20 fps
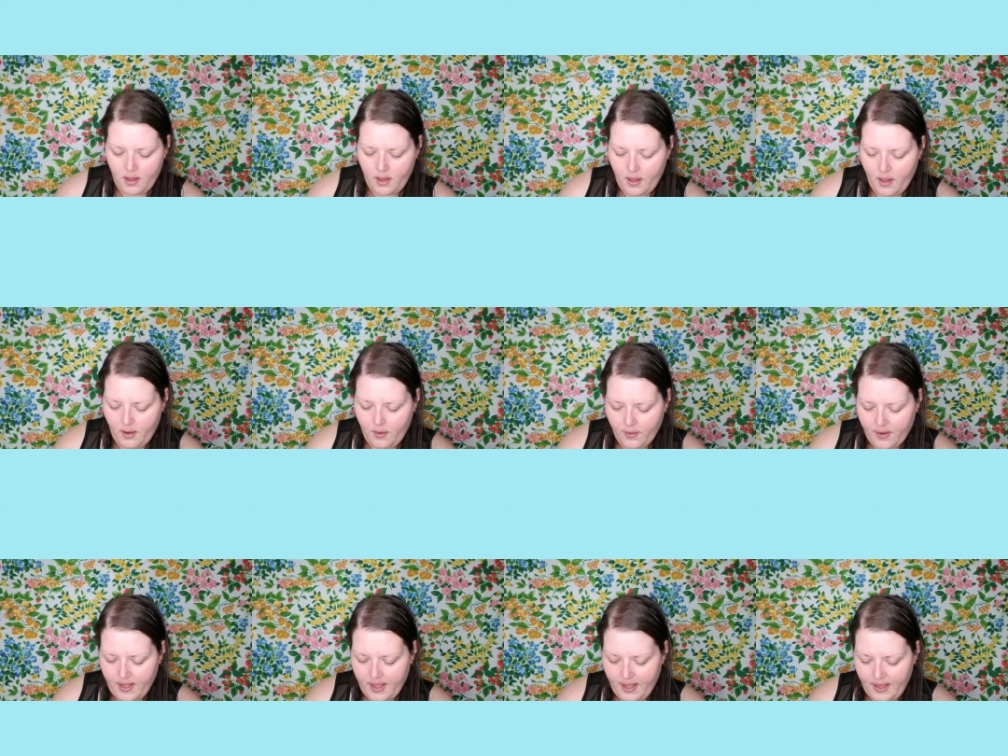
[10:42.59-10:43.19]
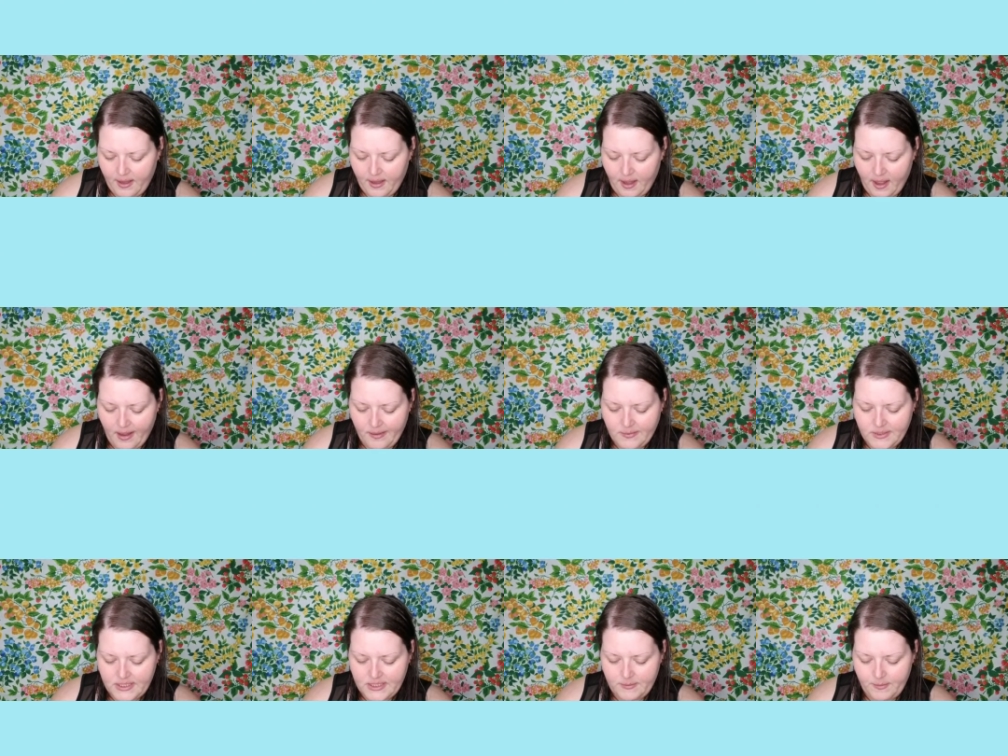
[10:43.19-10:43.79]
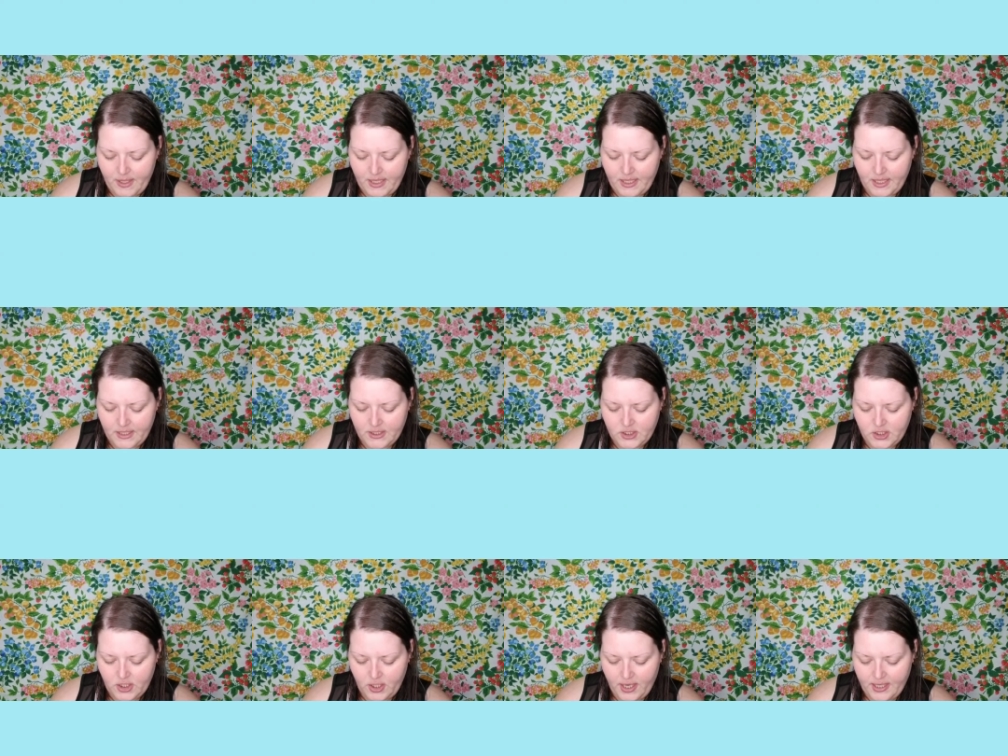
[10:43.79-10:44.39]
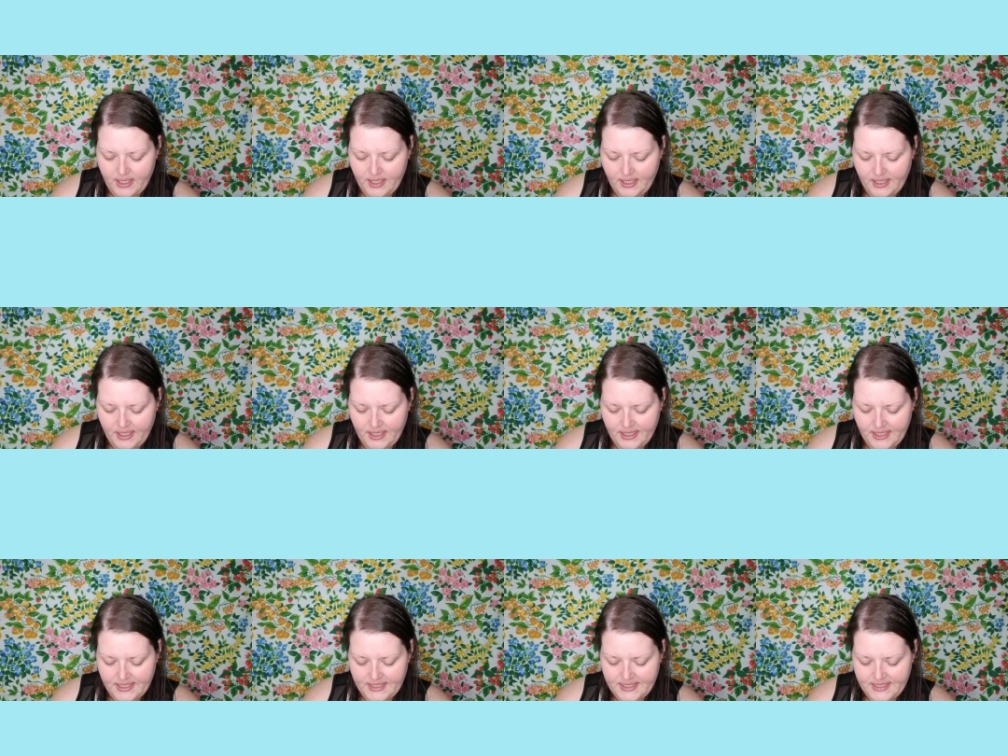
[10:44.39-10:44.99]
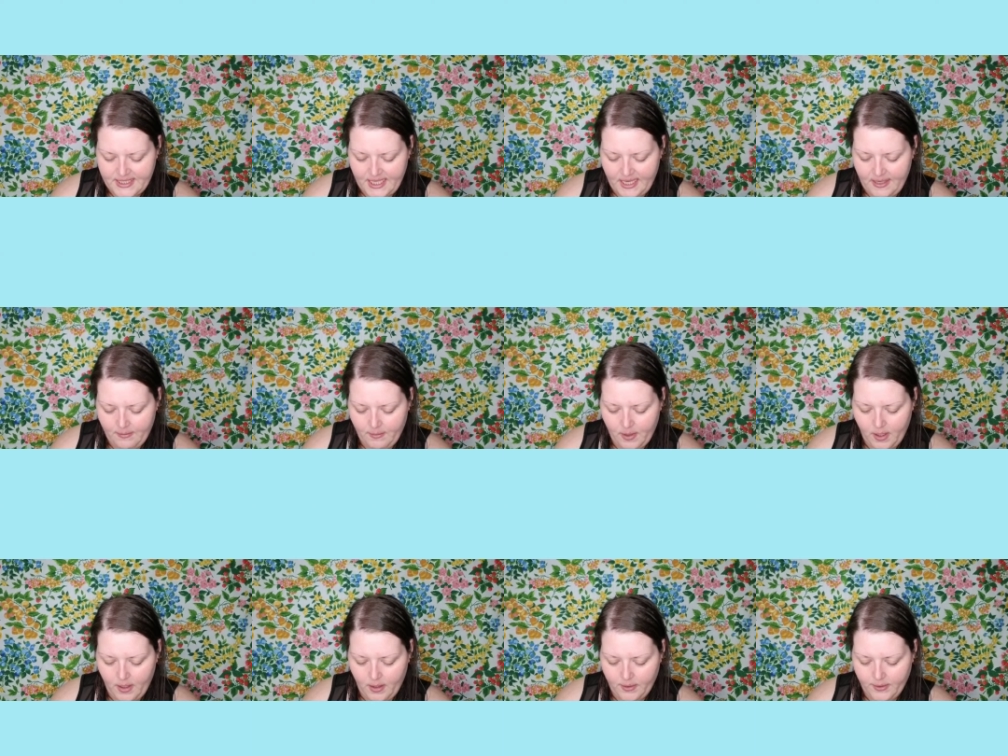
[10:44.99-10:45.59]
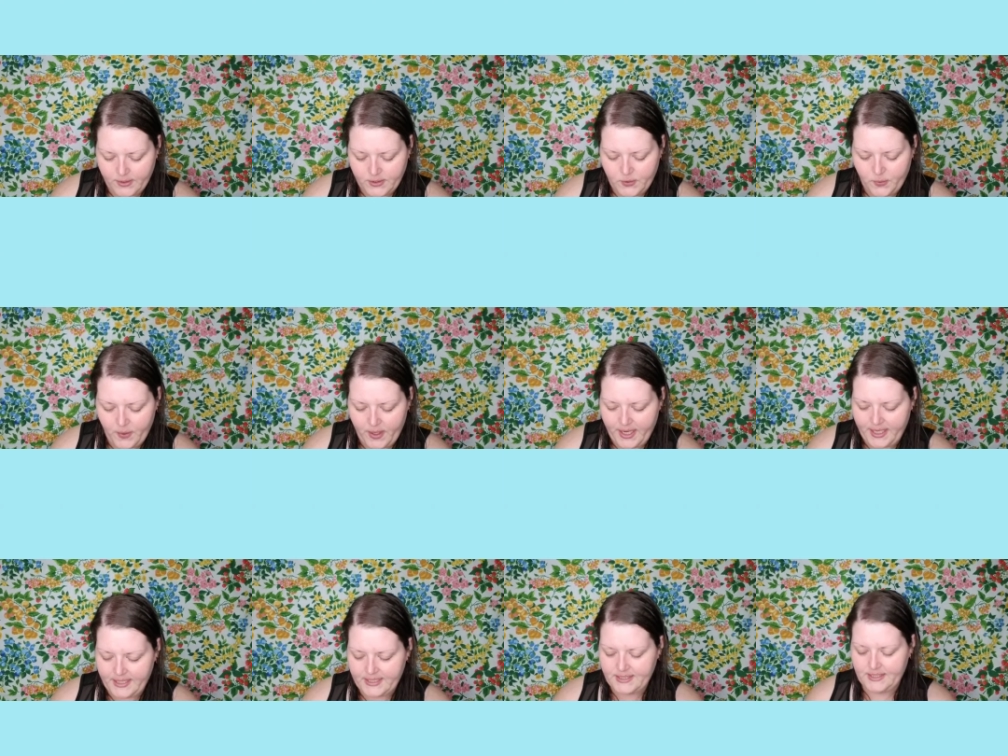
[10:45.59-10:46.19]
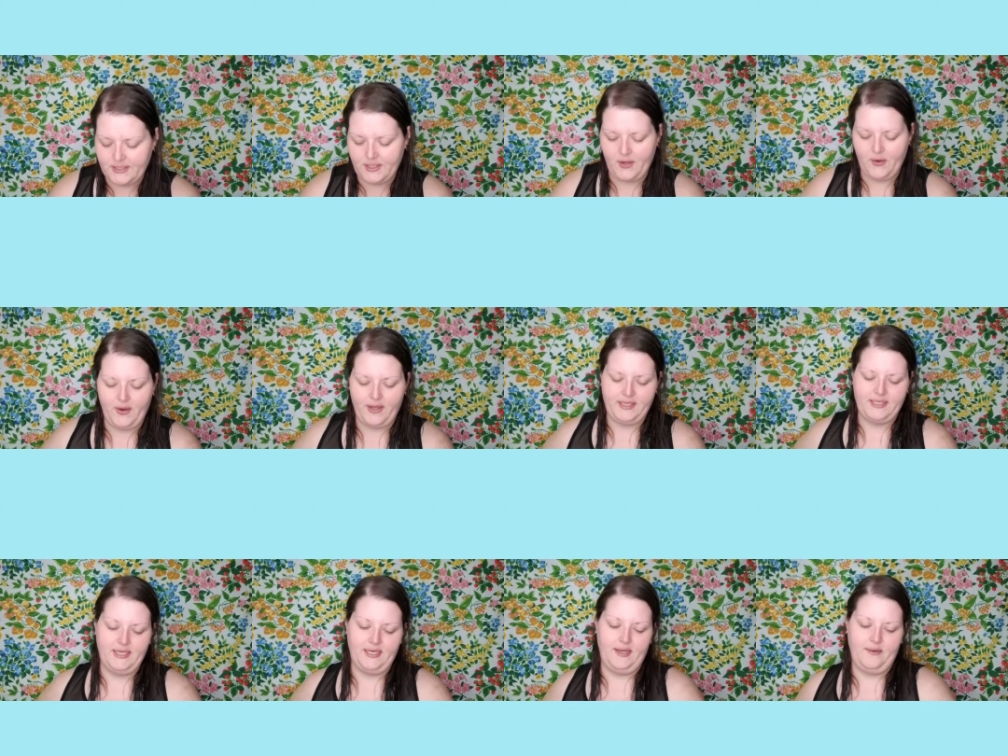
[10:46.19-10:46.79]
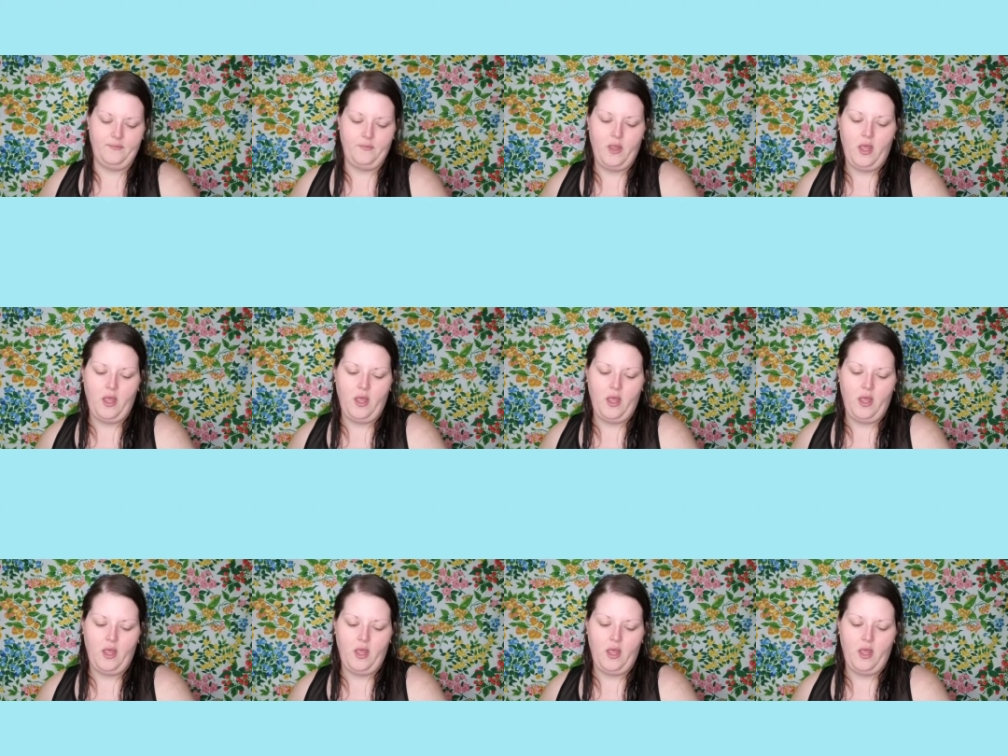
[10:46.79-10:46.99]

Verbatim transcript: Okay, I'm just making sure I didn't get the same color twice. No, I didn't.